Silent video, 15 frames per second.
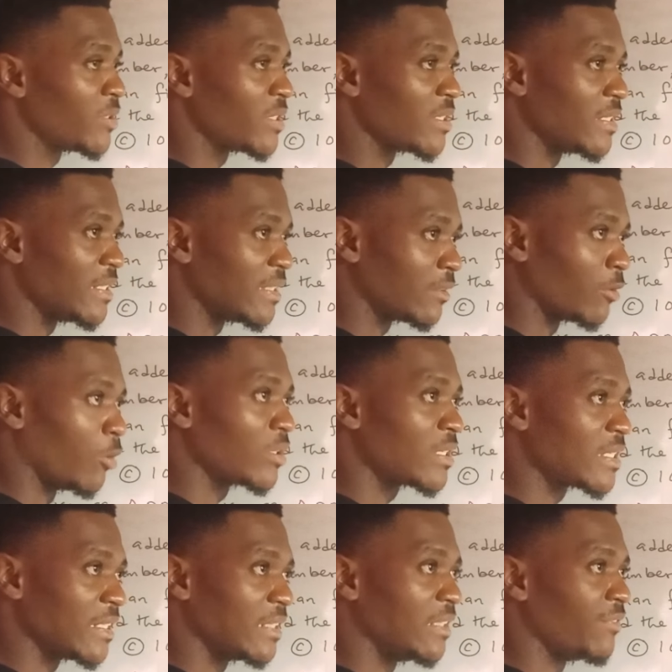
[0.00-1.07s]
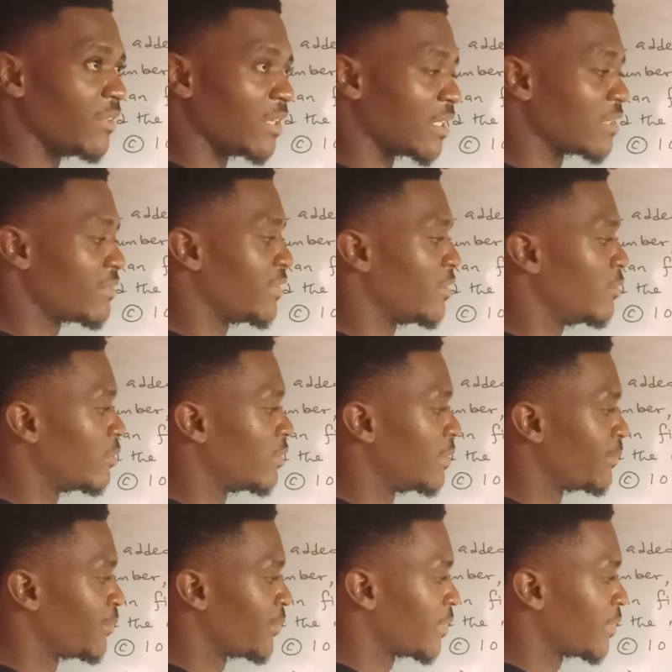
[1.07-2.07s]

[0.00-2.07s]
which is the third significant figure.